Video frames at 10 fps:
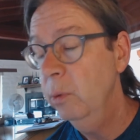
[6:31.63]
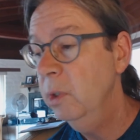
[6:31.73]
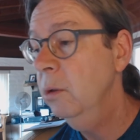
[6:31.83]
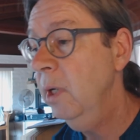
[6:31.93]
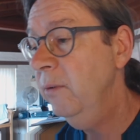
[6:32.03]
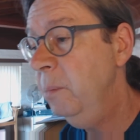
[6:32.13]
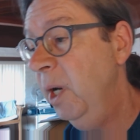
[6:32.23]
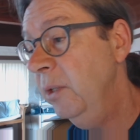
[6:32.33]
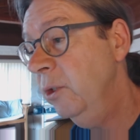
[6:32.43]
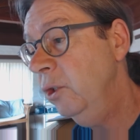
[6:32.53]
We do have
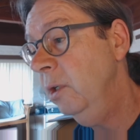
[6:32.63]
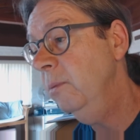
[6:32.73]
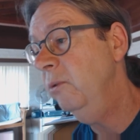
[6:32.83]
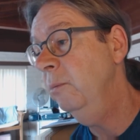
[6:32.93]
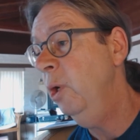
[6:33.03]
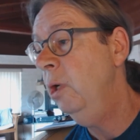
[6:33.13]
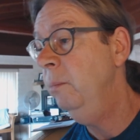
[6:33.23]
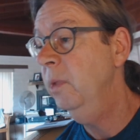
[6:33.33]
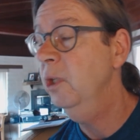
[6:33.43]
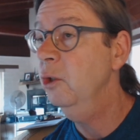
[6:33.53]
sponsorships from
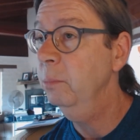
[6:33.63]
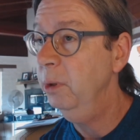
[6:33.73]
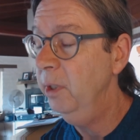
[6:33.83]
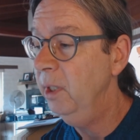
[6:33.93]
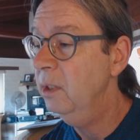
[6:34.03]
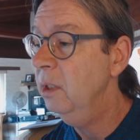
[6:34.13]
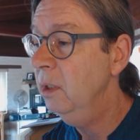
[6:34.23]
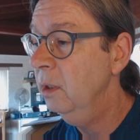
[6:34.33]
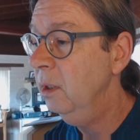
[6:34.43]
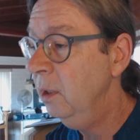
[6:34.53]
all major plant
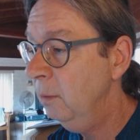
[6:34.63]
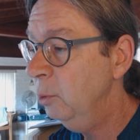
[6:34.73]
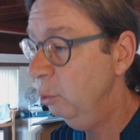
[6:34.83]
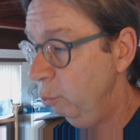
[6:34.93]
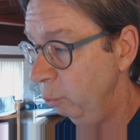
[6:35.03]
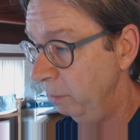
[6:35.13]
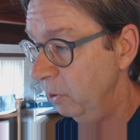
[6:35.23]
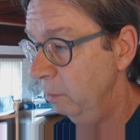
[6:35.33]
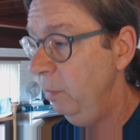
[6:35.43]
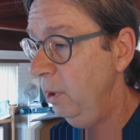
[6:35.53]
and animal
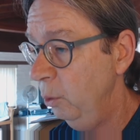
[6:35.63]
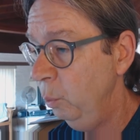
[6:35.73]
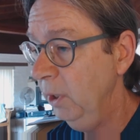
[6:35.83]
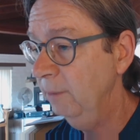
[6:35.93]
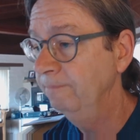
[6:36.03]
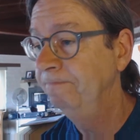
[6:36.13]
groups, by the way.